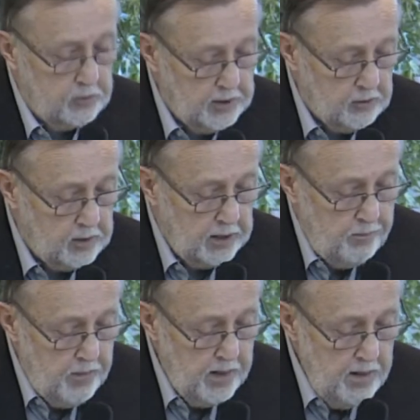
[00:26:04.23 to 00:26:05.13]
to 60.
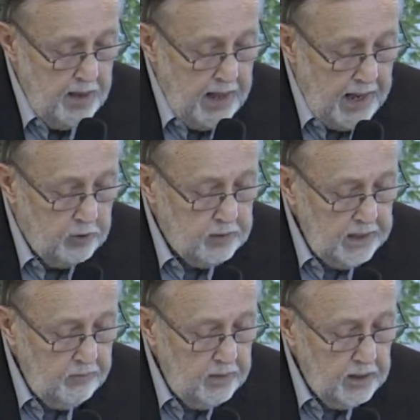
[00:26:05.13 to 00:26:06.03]
As
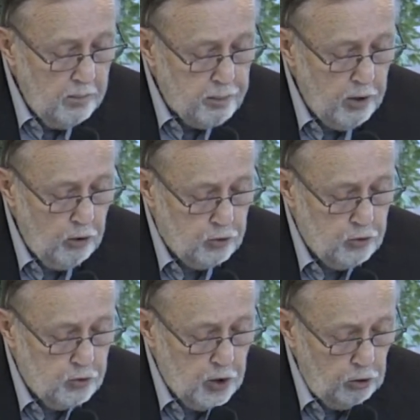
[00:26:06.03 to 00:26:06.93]
evening
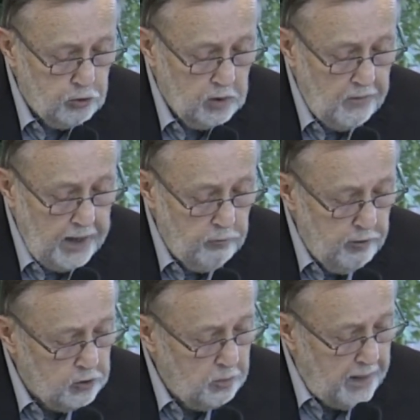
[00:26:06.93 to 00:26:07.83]
approached, Joseph, a
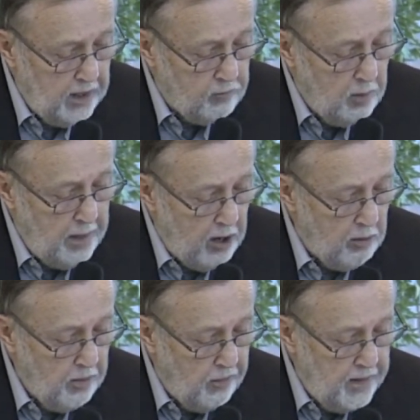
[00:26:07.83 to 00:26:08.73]
rich man from
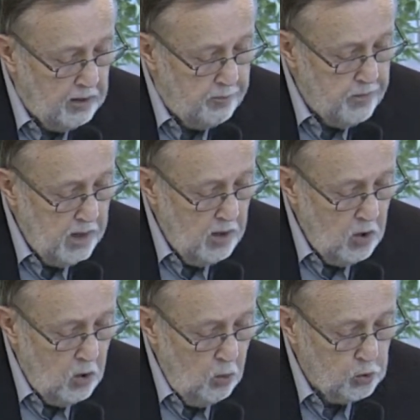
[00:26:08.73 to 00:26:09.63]
Arimathea,
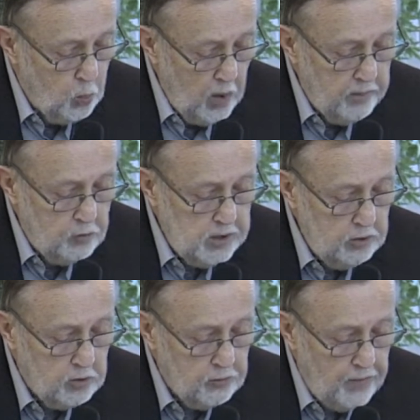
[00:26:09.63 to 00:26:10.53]
who was one of
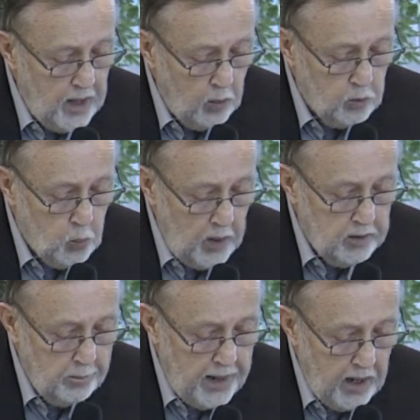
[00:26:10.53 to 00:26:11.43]
Jesus' followers,
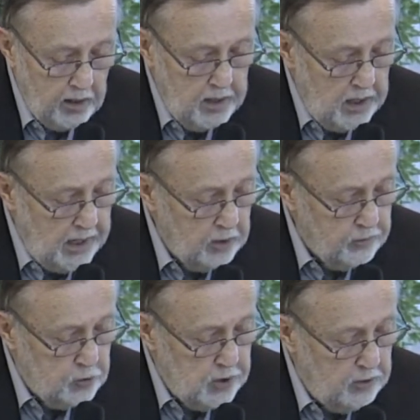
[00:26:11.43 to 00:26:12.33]
went to Pilate and
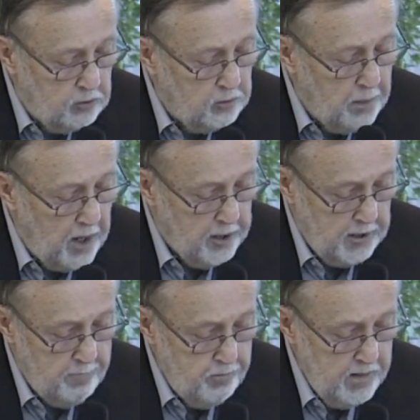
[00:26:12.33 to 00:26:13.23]
asked for Jesus' body.